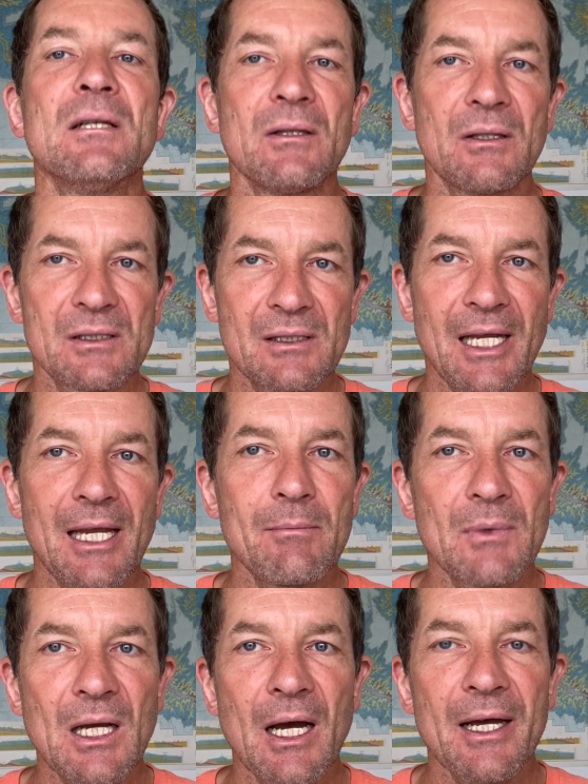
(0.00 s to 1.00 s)
the
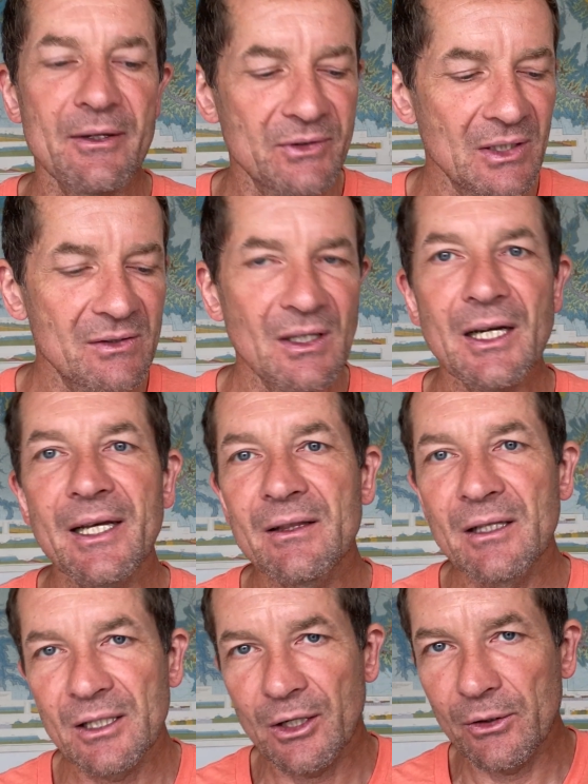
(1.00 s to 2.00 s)
same kind of design
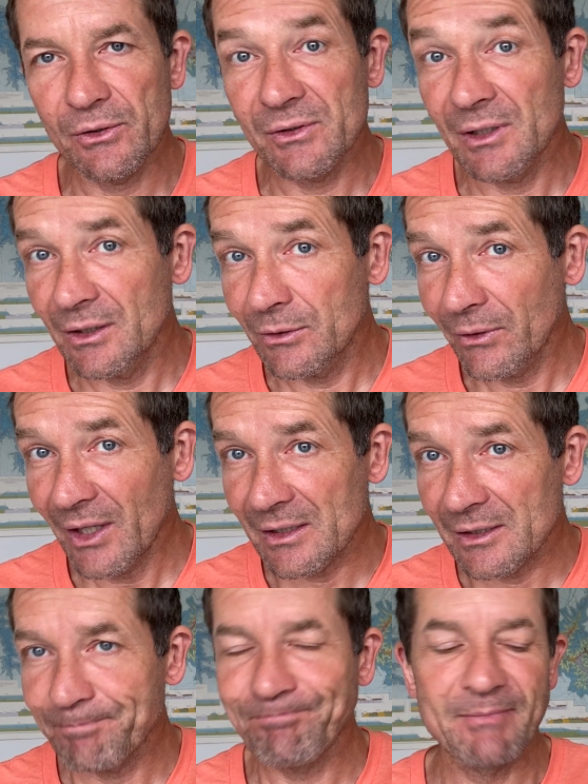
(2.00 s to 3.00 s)
that goes into this.